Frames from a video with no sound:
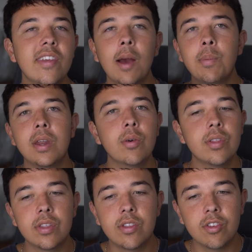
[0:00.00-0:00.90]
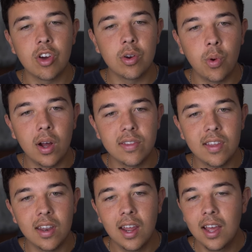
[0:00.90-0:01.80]
happening with Deshaun
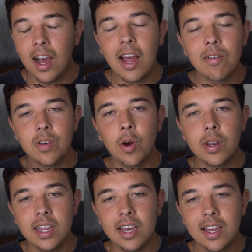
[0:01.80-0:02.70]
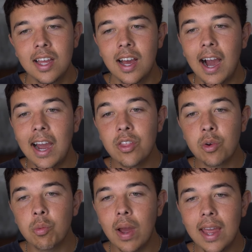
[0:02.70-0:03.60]
Watson, I have no idea.
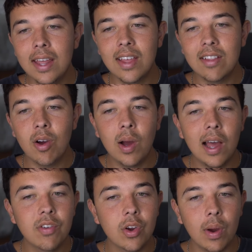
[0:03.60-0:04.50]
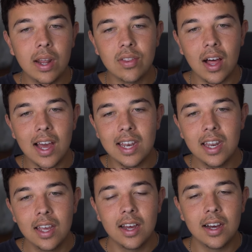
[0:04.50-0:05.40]
Either way, they don't have a great line.
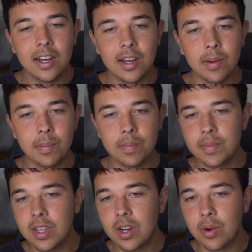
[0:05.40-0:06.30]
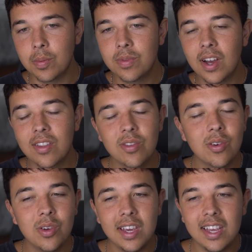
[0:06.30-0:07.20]

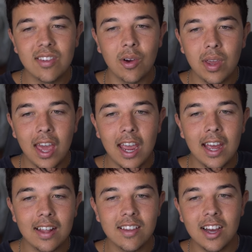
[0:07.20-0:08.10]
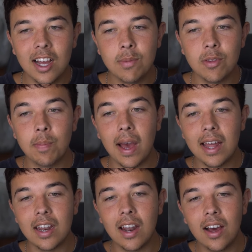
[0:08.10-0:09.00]
Tunzel, he's okay at times. He's
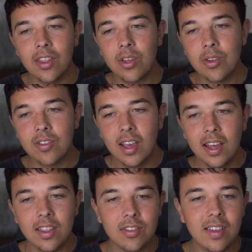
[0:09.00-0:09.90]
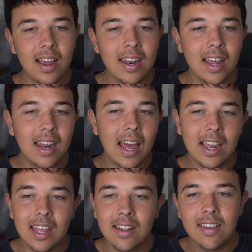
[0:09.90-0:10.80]
bad at others. Their tight end,
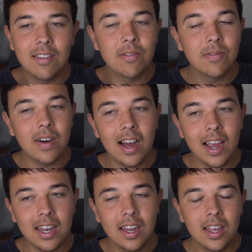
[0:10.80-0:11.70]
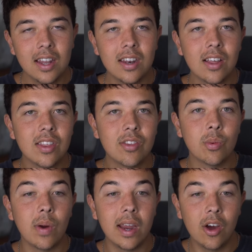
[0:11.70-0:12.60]
Atkins, he's fine. Nothing to
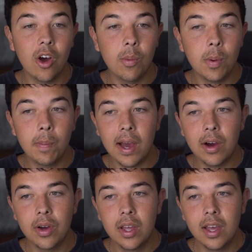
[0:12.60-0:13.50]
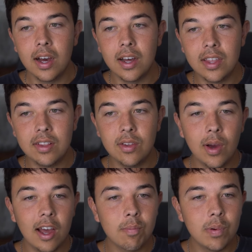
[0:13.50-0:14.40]
write home about. They do
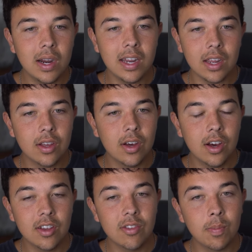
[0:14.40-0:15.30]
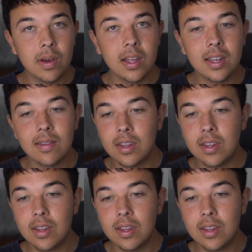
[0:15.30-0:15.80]
have Brandon Cooks, but,